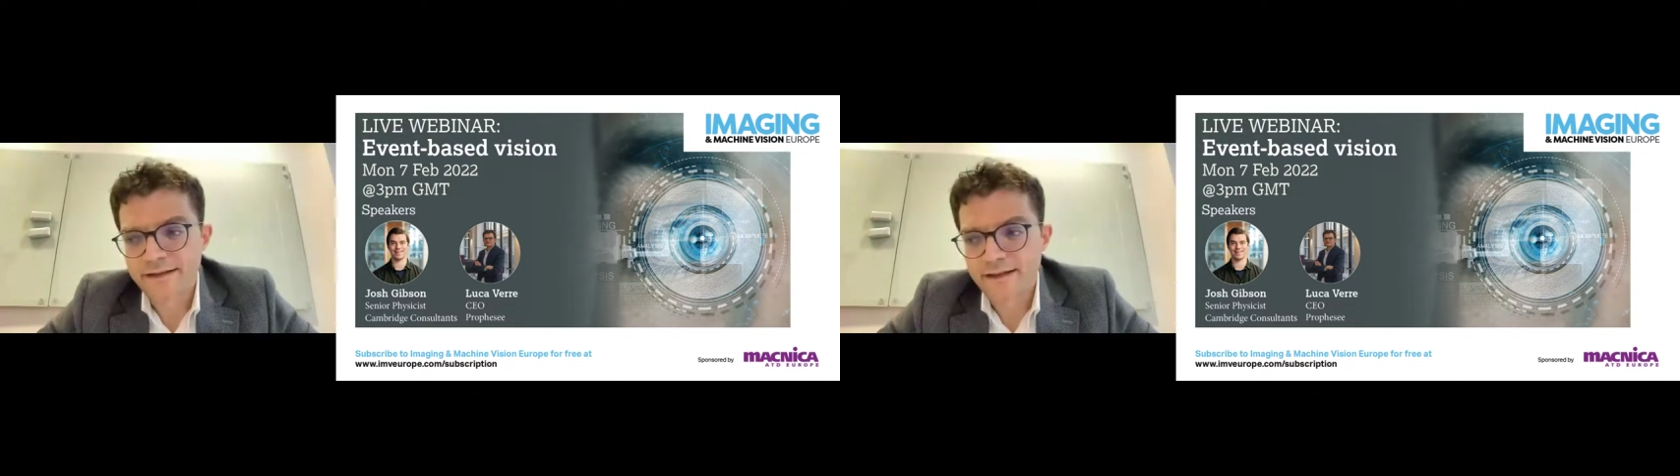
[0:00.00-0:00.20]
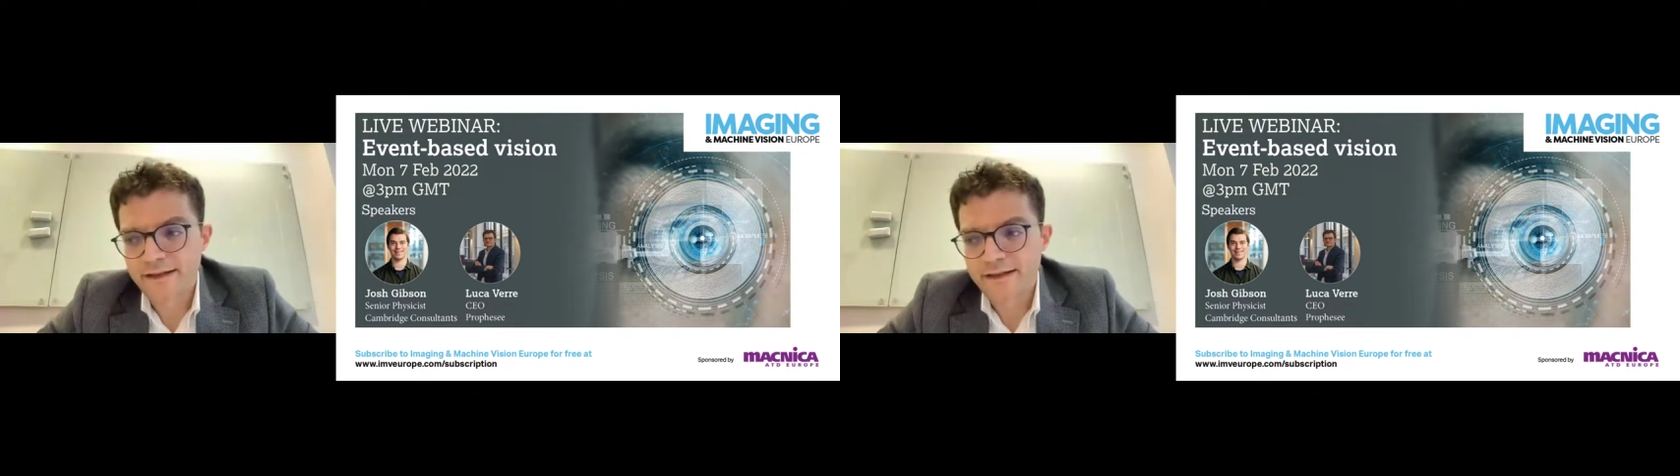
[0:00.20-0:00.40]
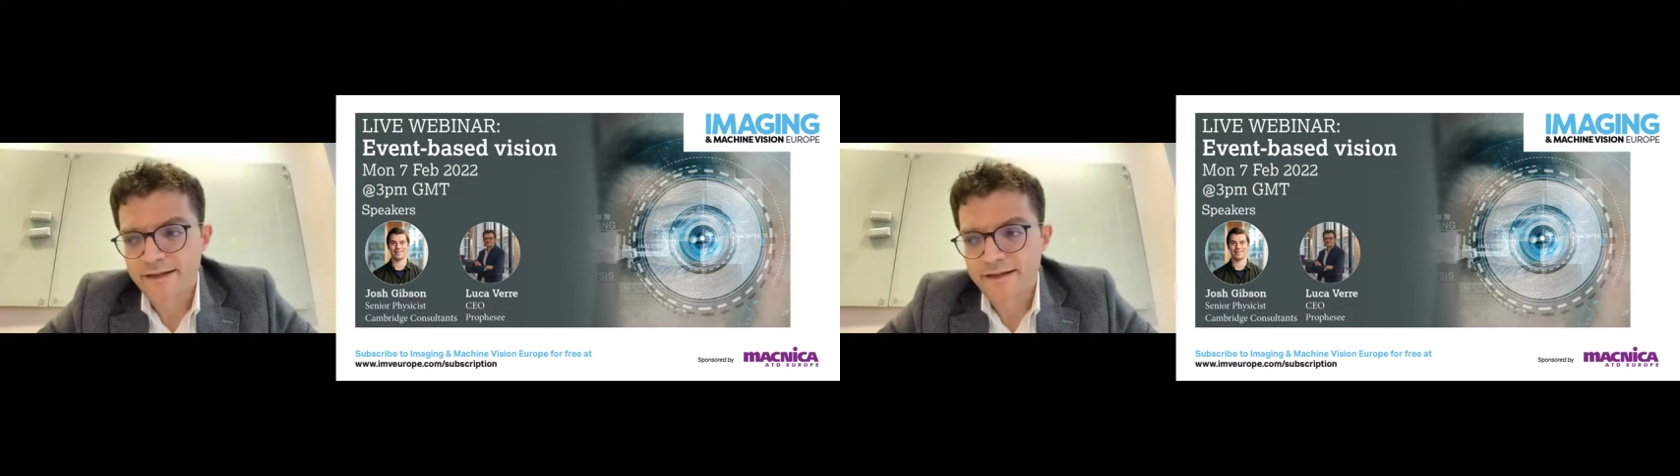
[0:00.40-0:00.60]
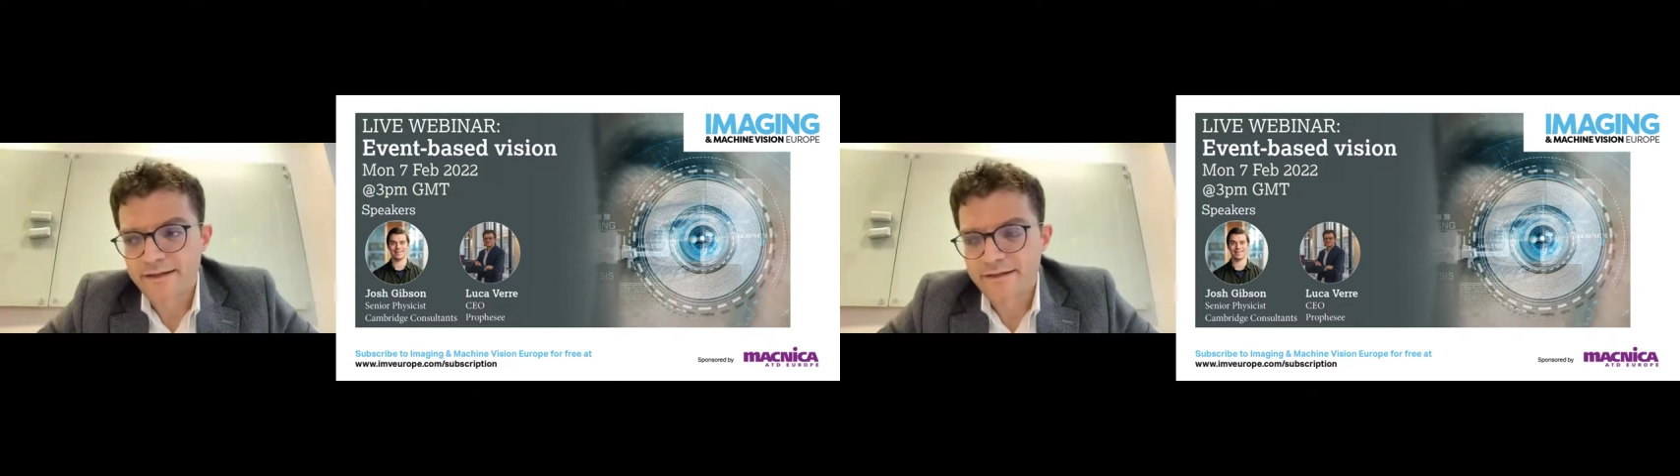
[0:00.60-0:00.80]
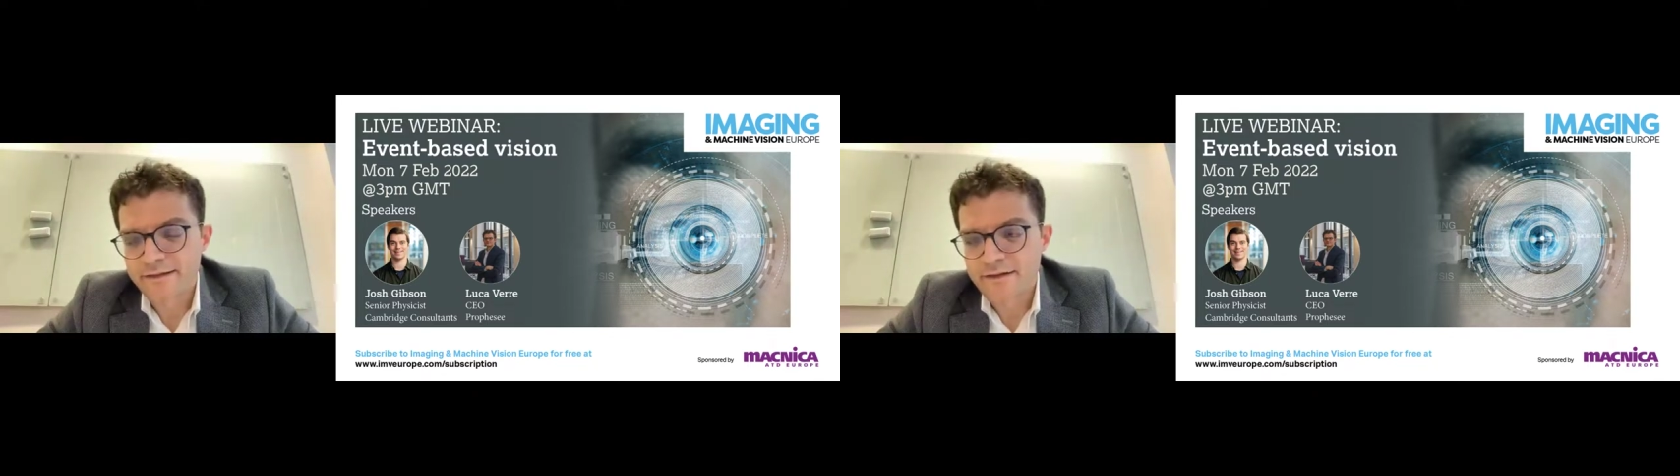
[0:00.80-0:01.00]

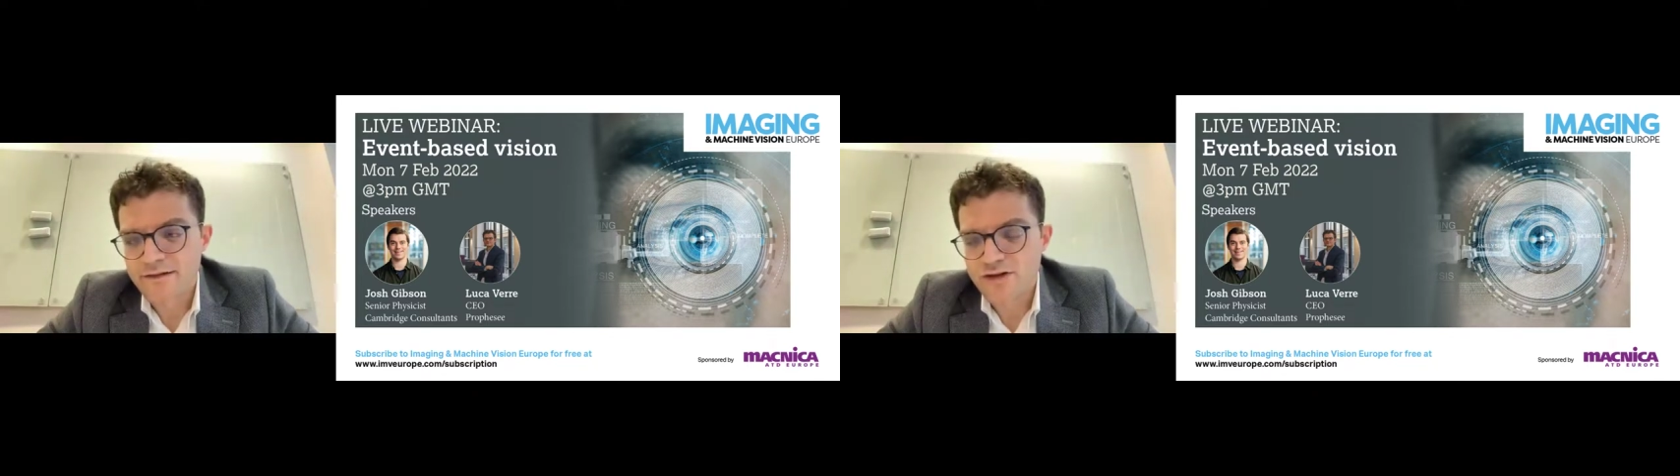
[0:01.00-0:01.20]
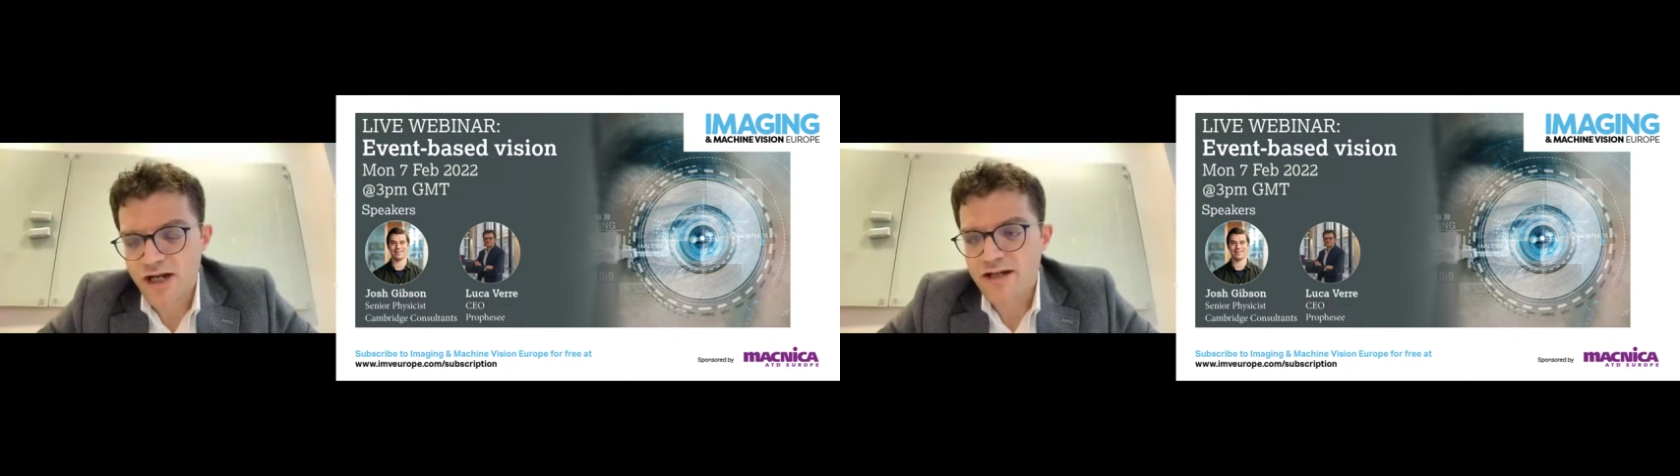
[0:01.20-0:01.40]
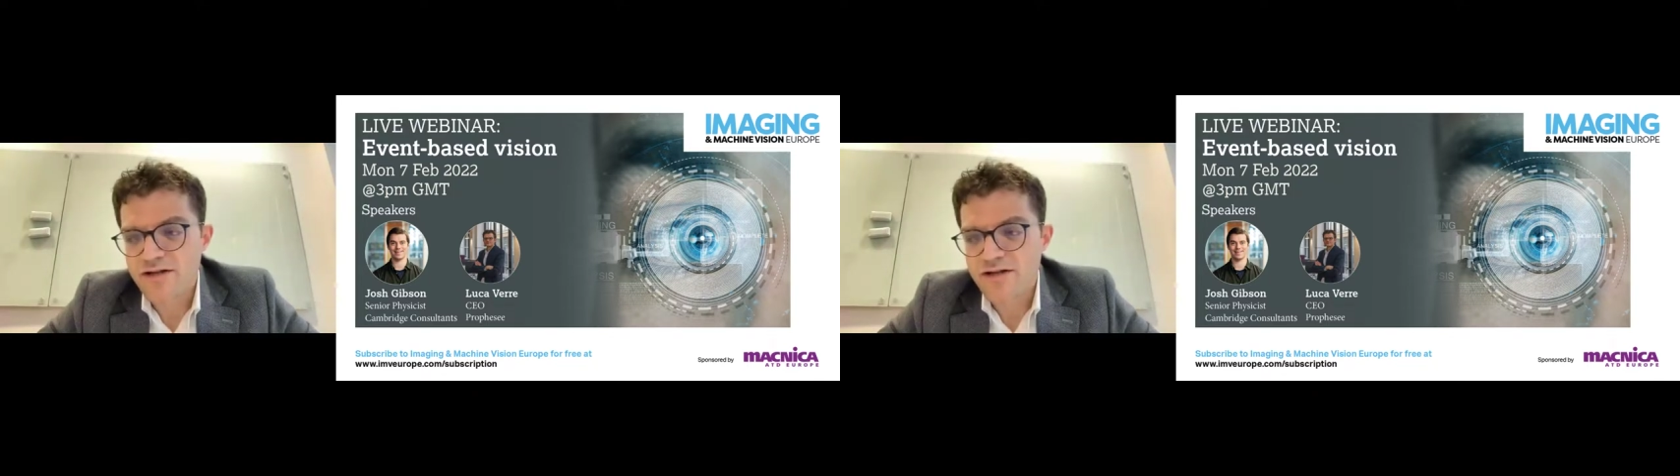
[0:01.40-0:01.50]
uh,